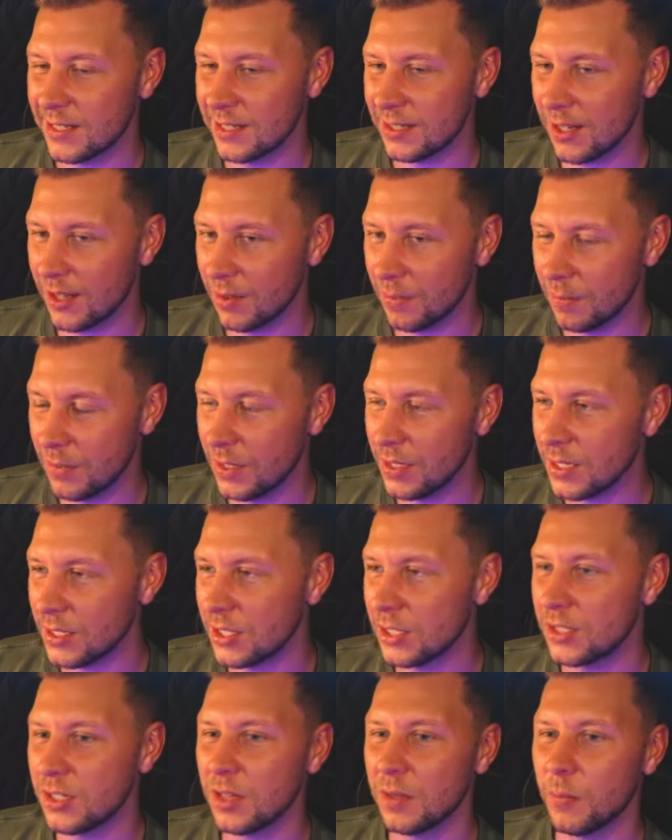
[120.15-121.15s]
to the this
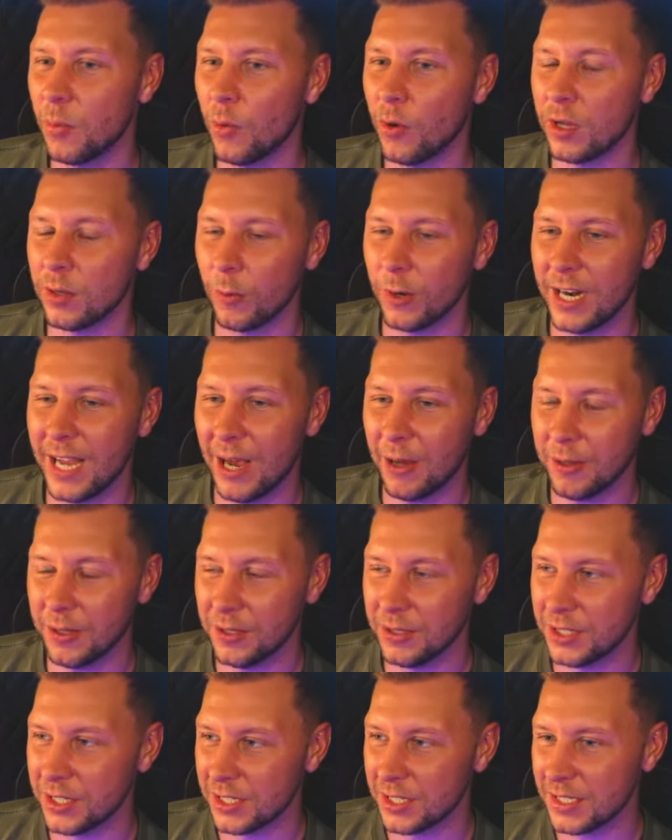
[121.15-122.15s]
is to the point where now they're
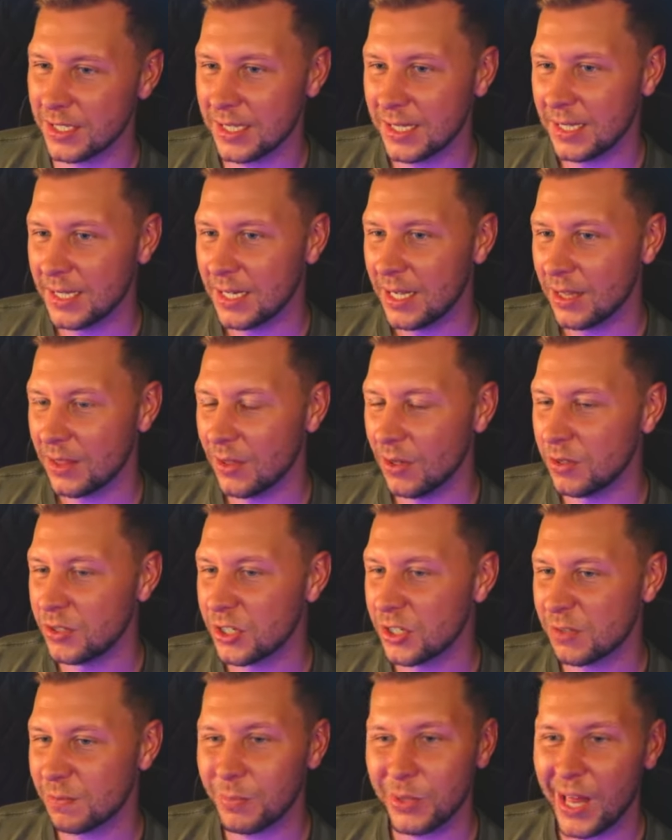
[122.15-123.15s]
just they're
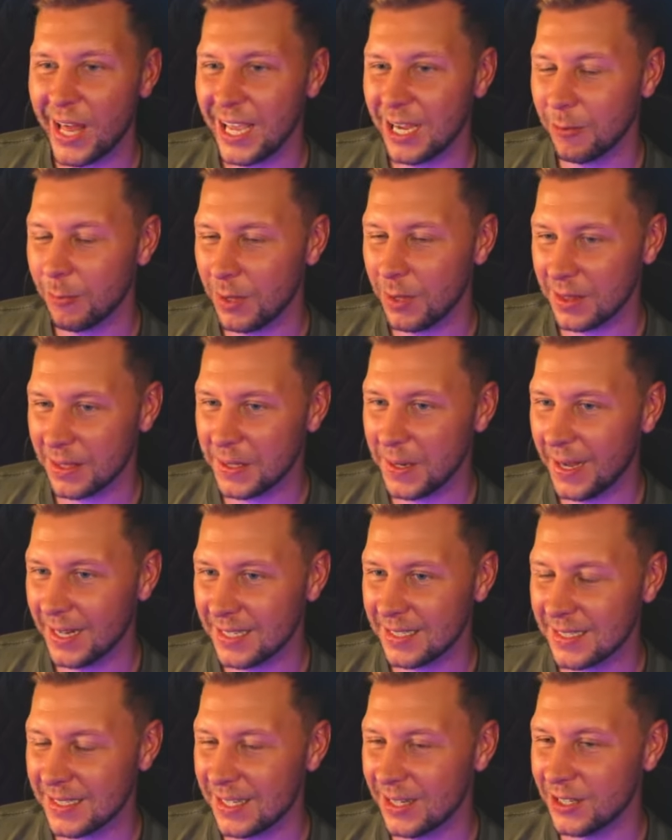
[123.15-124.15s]
just playing with
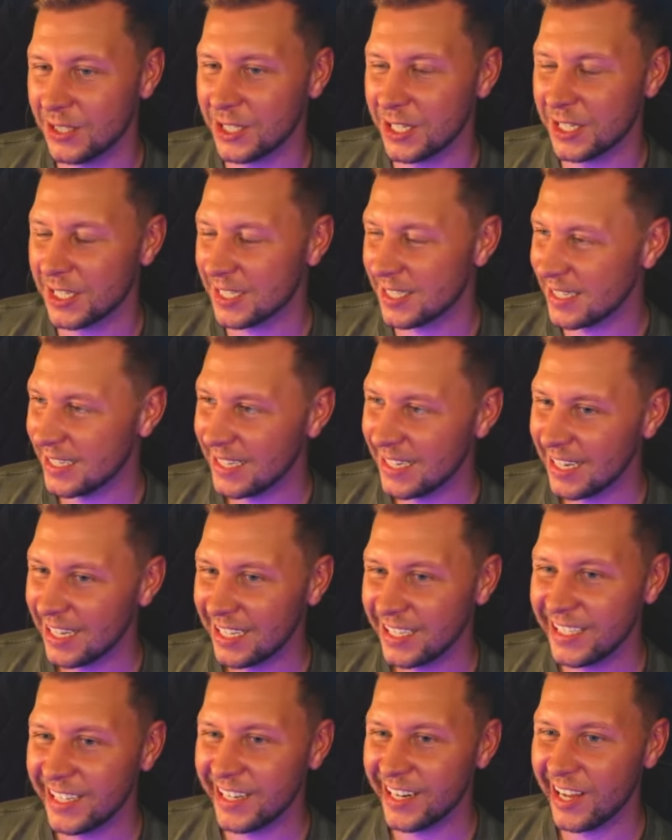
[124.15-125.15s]
guts they're just
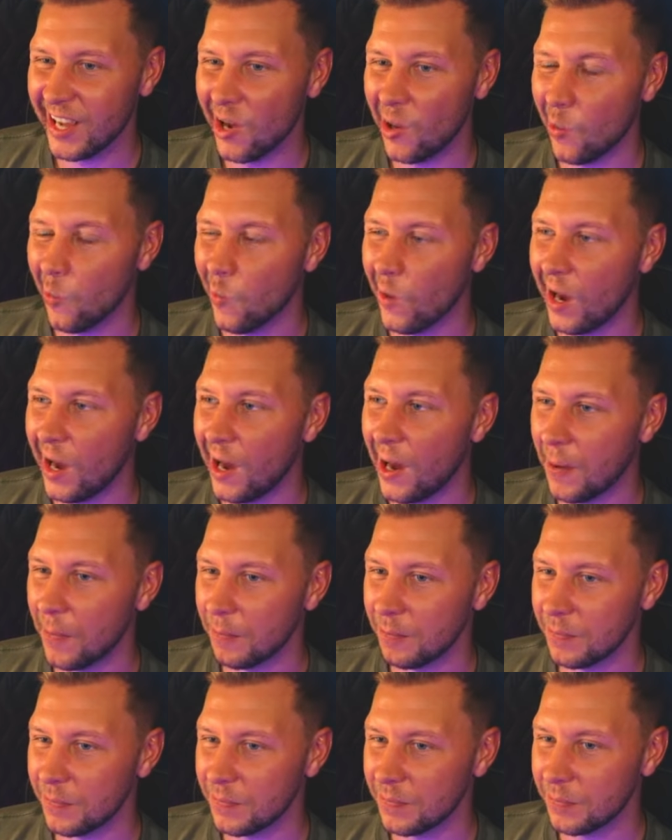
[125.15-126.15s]
you know
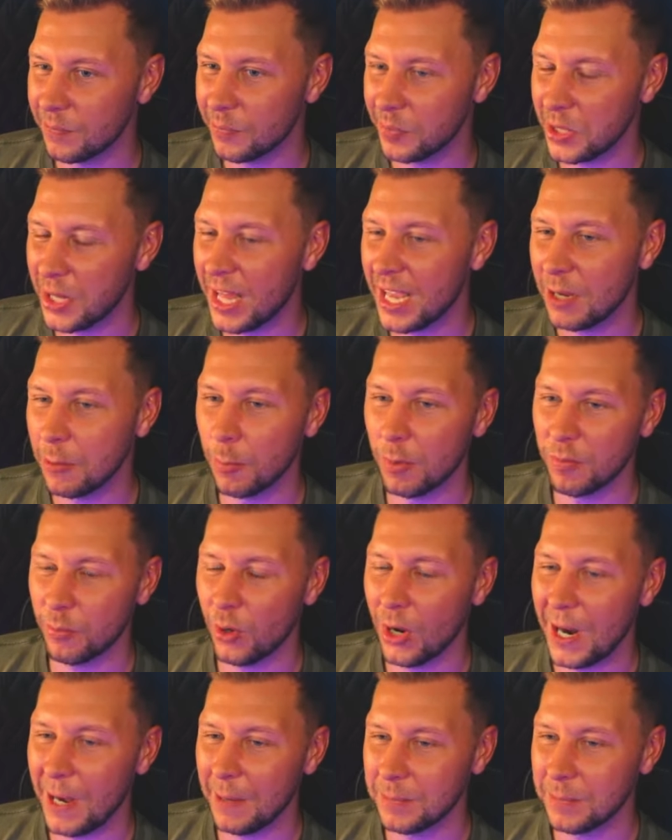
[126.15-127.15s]
um, playing with
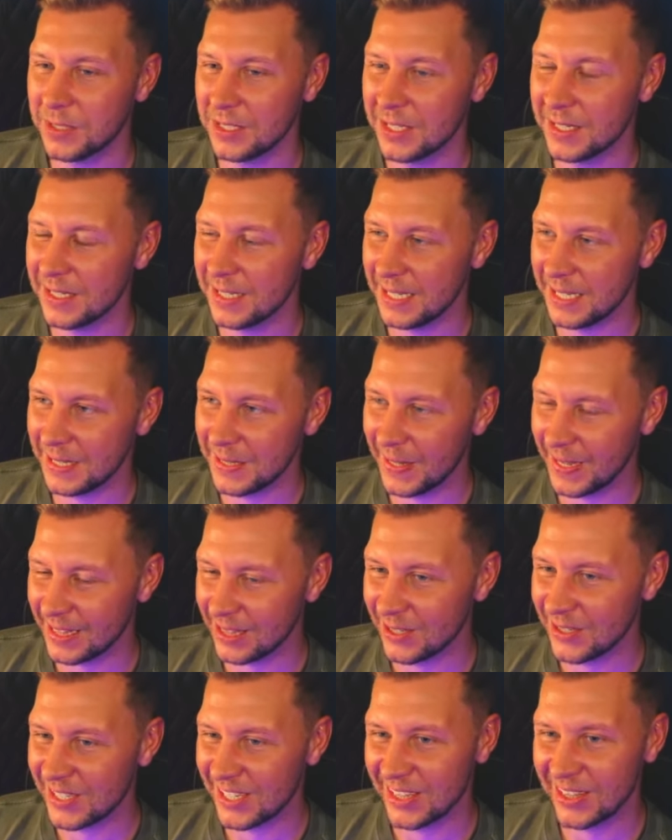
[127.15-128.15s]
props to see like
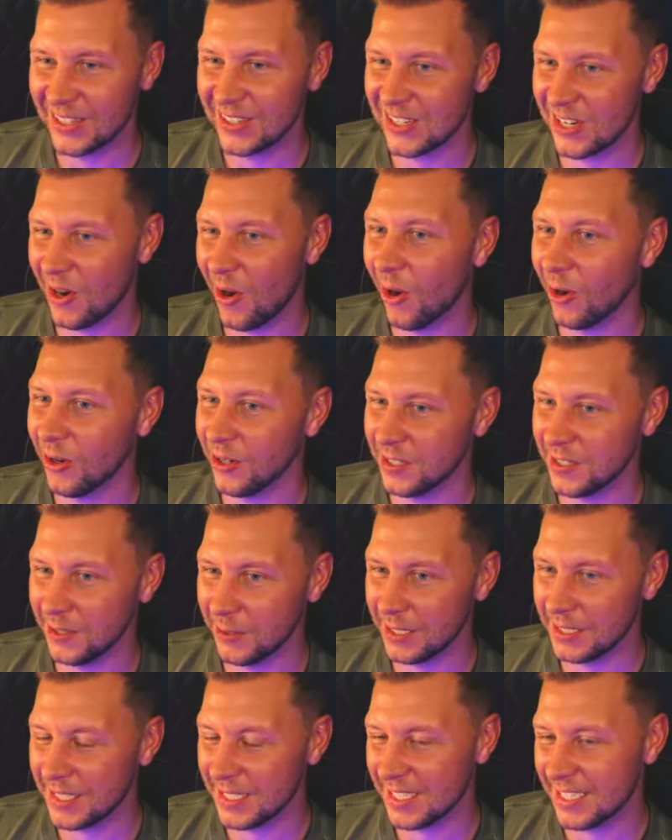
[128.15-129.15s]
there's a there's an art to
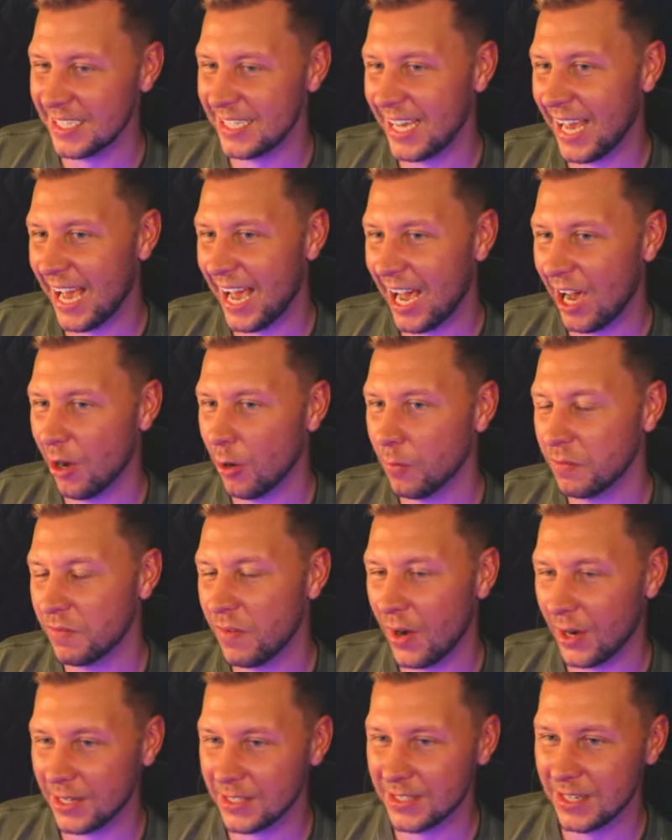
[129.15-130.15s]
it to see how
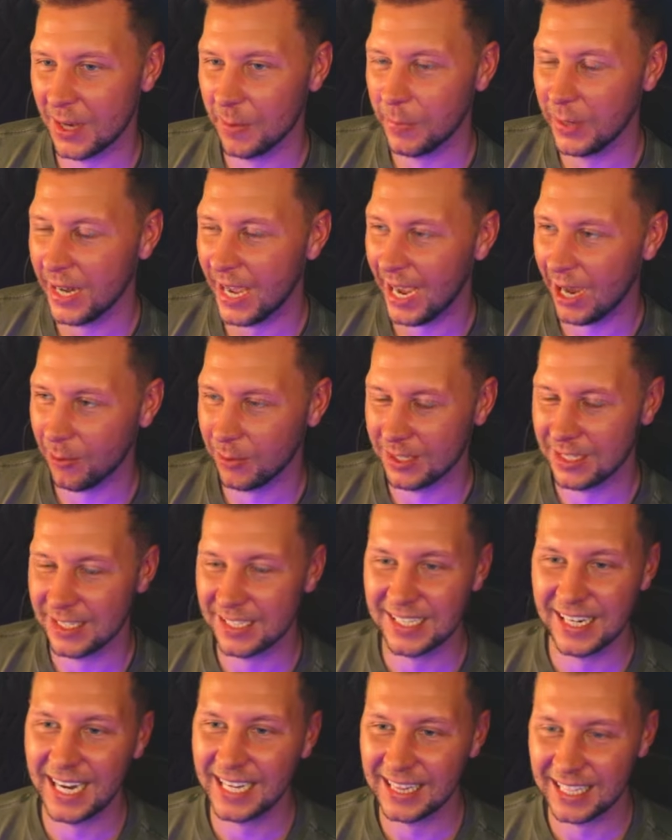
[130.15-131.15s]
fucked up and how
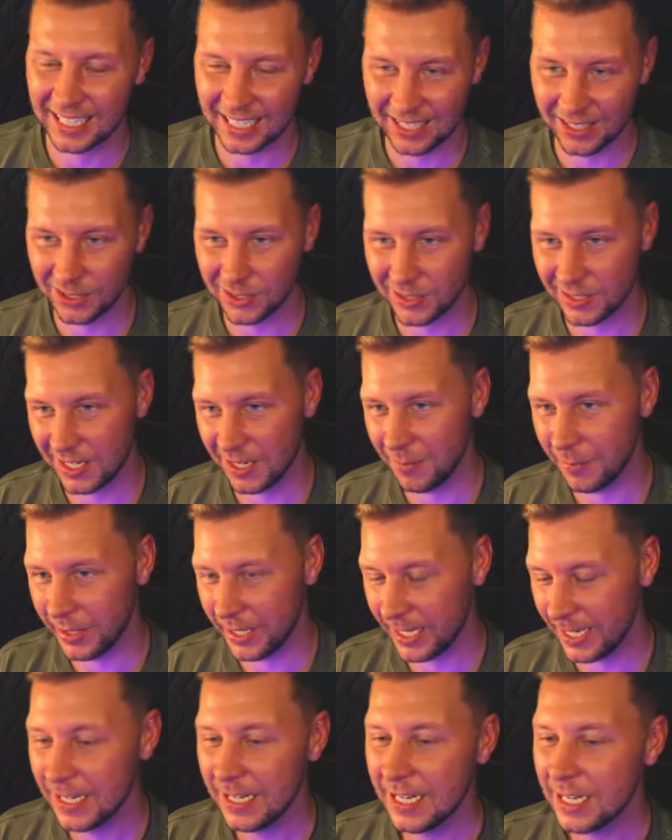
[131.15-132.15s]
insane the kills can
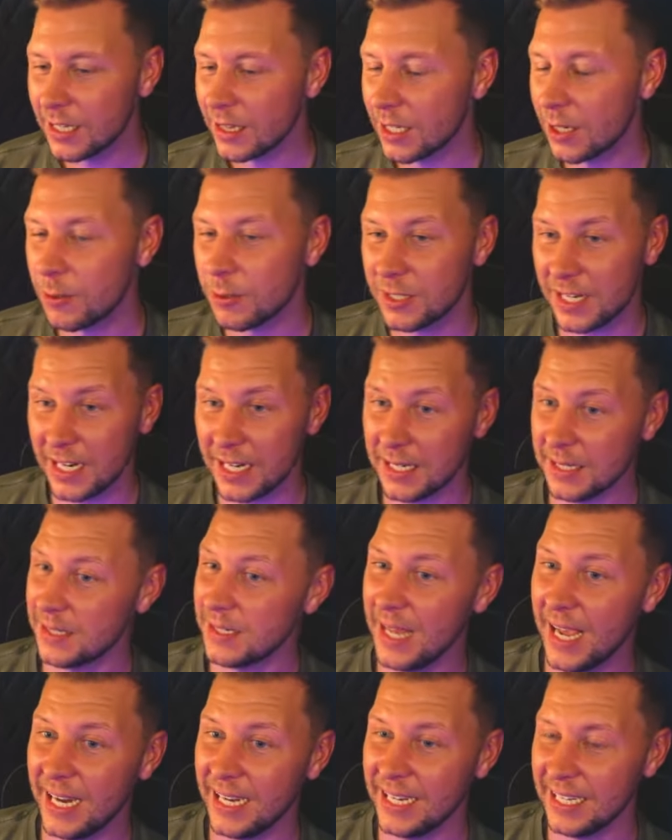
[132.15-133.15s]
be. There was an
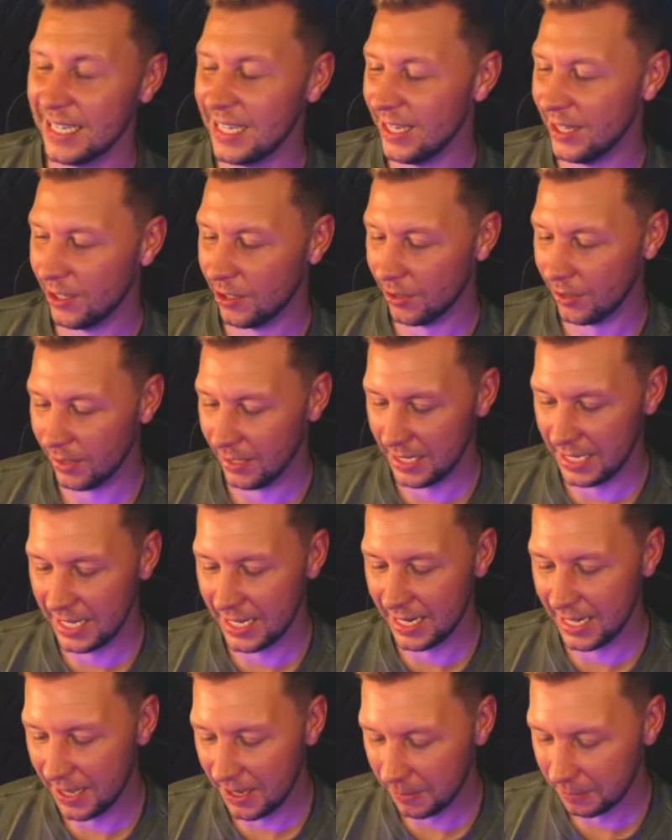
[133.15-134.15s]
insane kill in
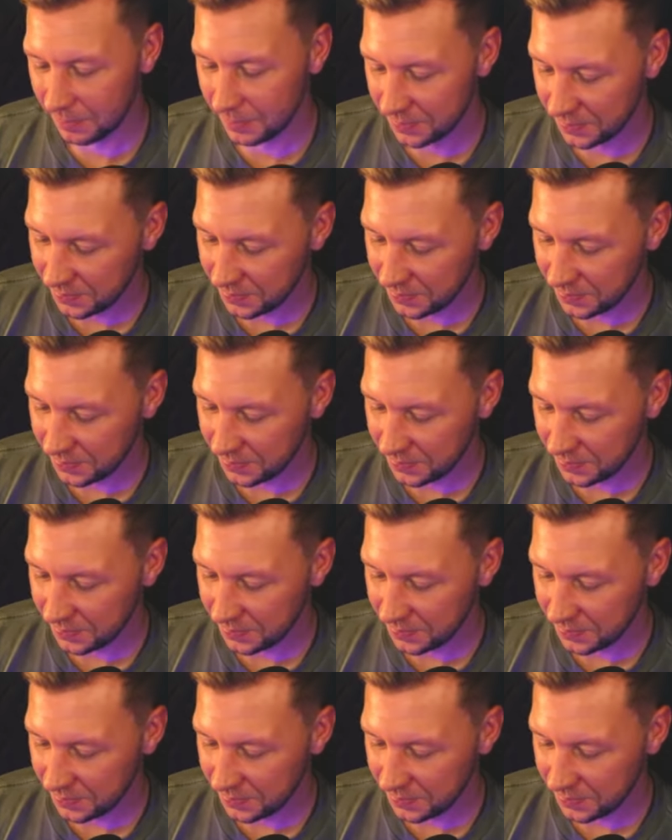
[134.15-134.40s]
um